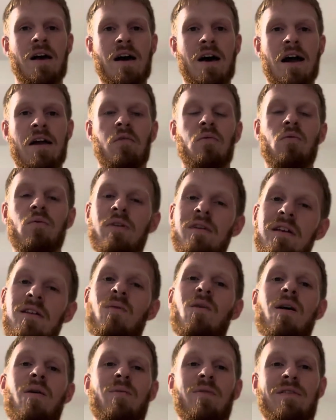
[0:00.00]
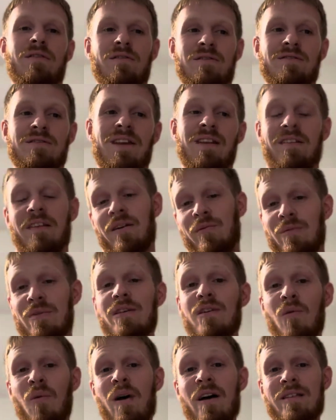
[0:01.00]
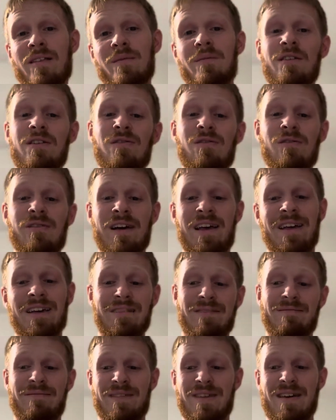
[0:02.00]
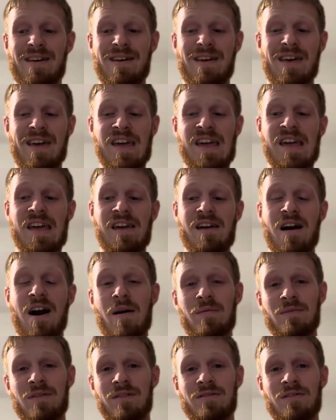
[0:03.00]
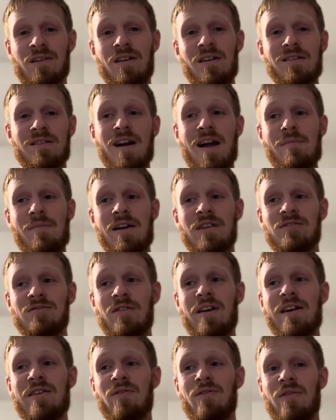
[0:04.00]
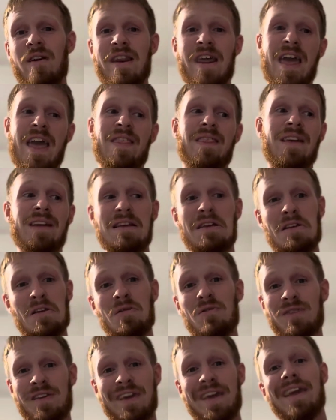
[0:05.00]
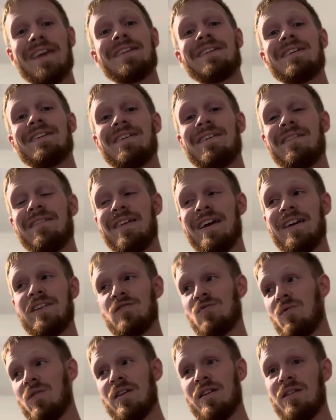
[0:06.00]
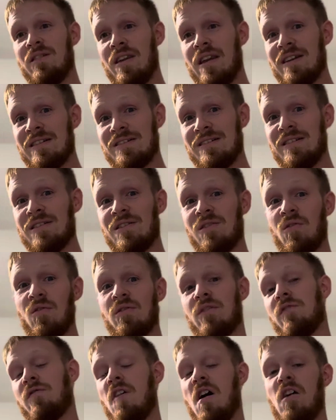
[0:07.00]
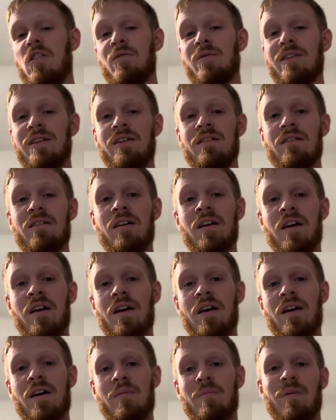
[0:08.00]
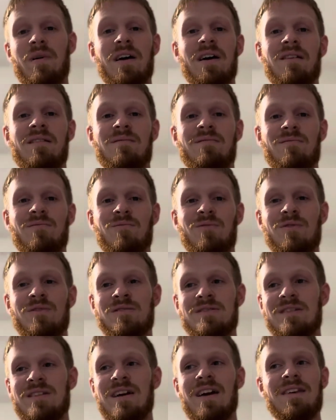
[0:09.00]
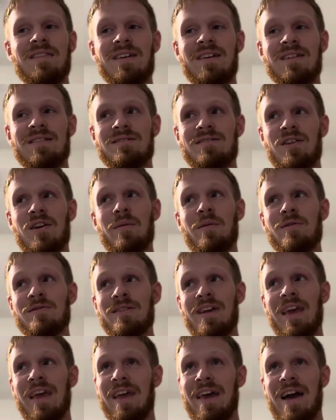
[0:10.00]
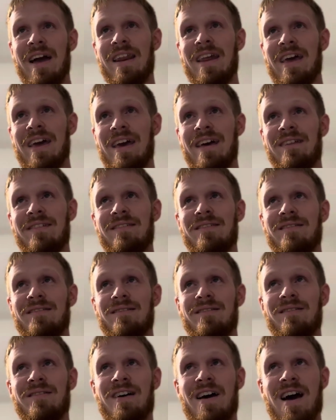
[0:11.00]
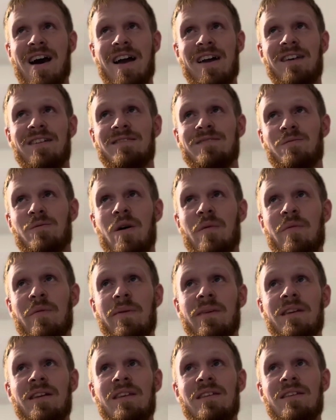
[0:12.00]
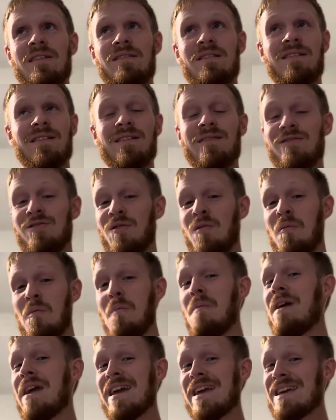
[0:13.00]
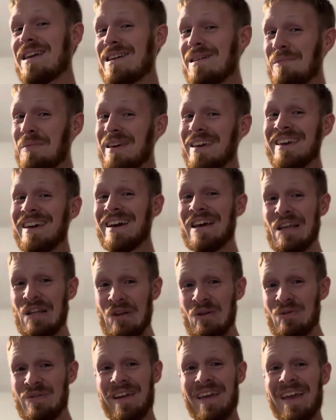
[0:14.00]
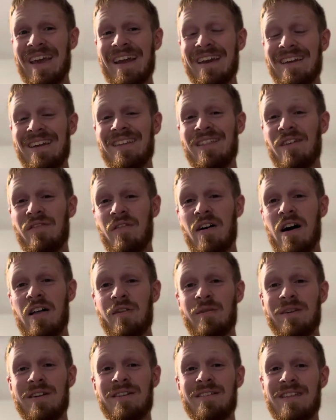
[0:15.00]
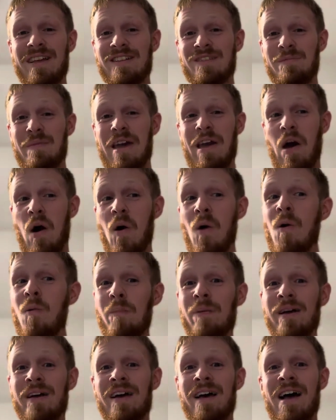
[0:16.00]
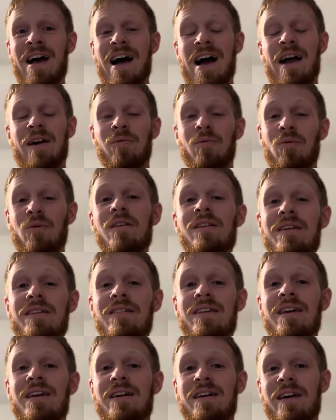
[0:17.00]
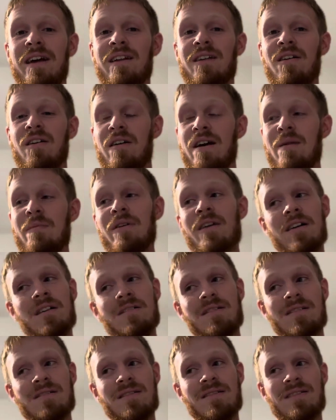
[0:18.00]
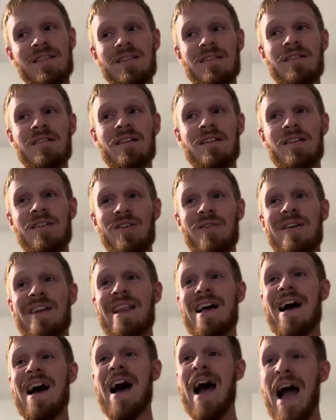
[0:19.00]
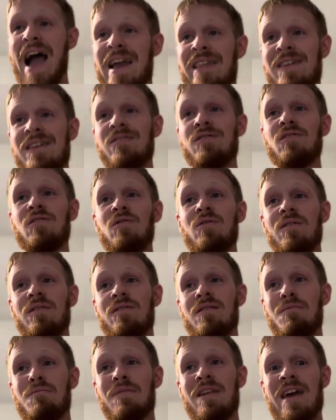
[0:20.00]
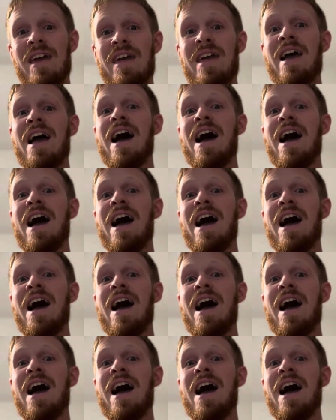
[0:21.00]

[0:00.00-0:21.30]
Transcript: I really want one of those sets. I really want them to do like a Optoctara combat tridroid and then a UTAT like next year or the following year. But we'll see. I think Turbo Tank kind of has the highest probability this year, so maybe a UTAT the following year. That's my hope. I really think, I know M&R doesn't think they're going to do it. I think they'll do it someday.